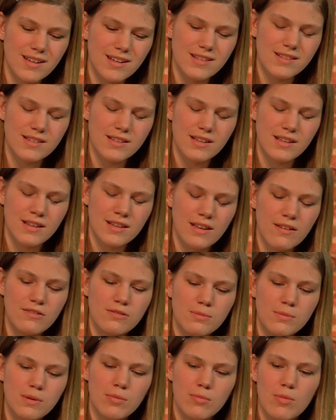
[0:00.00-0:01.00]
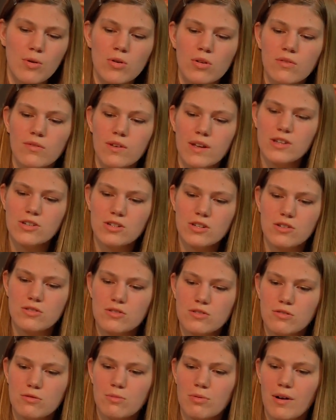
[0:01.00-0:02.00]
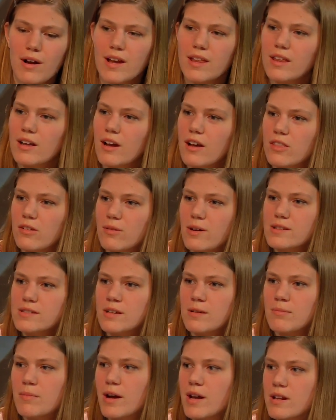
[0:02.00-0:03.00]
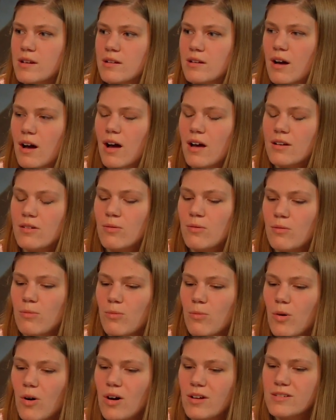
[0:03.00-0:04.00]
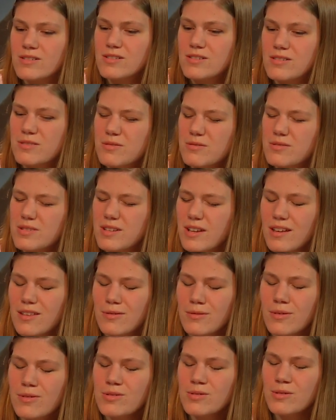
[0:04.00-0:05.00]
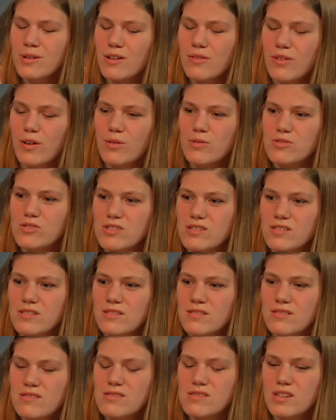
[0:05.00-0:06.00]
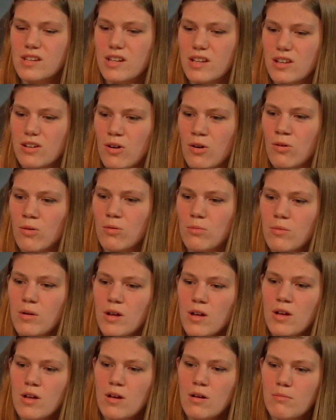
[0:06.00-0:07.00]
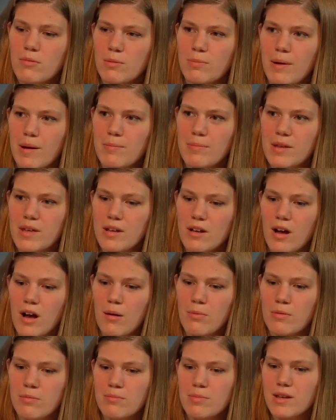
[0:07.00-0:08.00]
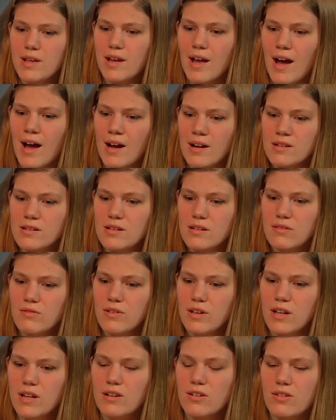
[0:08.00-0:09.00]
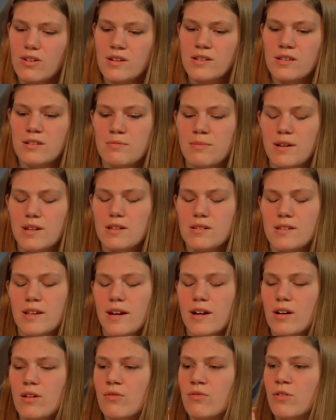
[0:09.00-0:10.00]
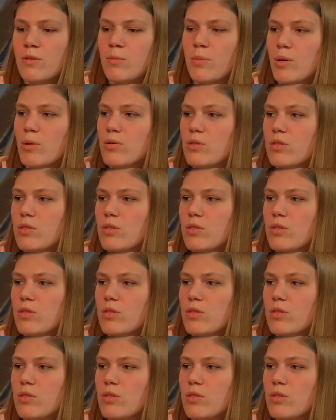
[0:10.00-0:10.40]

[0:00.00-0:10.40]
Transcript: it gives me a motivation to pray. Like, otherwise I might not want to say the rosary if I was just sitting at home. But by being up and being active, it increases my desire for both